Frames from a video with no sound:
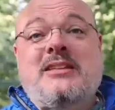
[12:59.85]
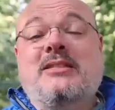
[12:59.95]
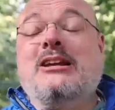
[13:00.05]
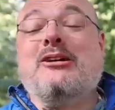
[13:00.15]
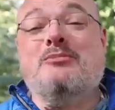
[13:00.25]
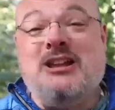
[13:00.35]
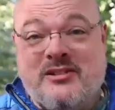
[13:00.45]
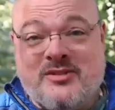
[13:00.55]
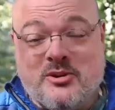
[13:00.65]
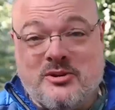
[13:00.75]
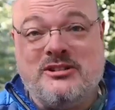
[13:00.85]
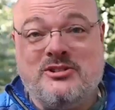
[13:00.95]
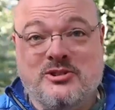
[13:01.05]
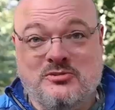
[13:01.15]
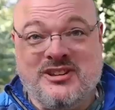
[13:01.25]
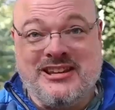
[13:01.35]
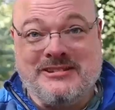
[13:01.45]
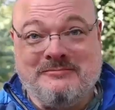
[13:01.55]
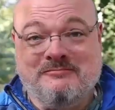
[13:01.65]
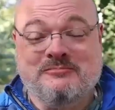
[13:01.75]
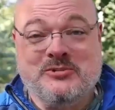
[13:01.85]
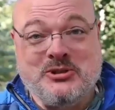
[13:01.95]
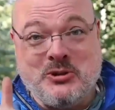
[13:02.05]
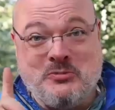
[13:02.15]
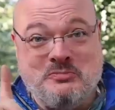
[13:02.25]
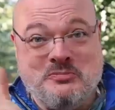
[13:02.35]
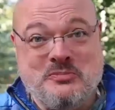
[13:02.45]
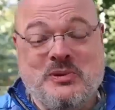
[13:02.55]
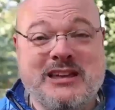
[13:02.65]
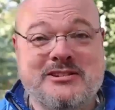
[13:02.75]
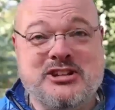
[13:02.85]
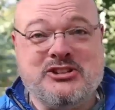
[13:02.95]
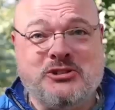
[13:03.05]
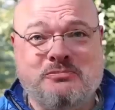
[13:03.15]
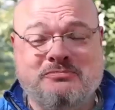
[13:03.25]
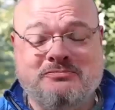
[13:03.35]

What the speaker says: that I'm never going to do again. So pay attention.